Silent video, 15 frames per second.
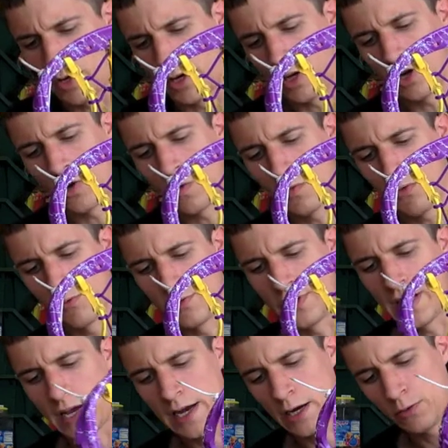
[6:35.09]
going to go through
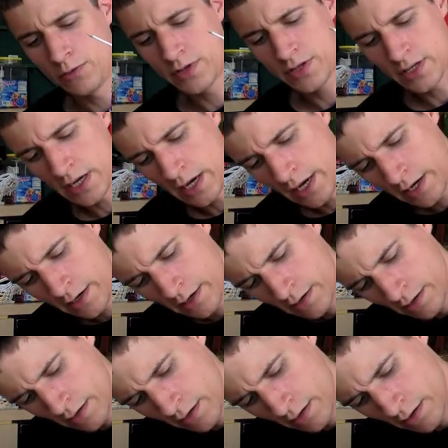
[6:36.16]
the outside
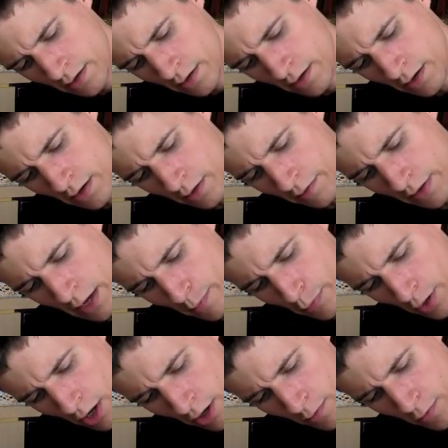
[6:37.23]
of that
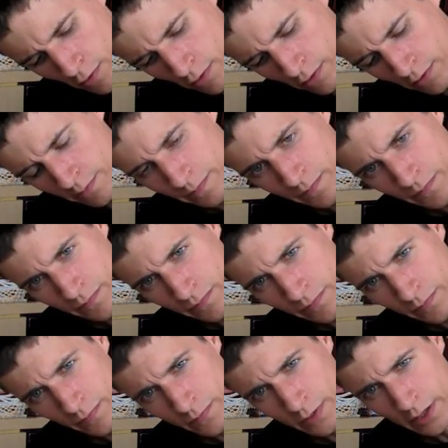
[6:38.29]
bottom hole.
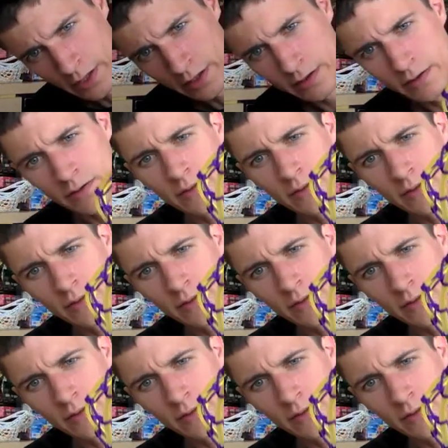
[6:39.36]
All right,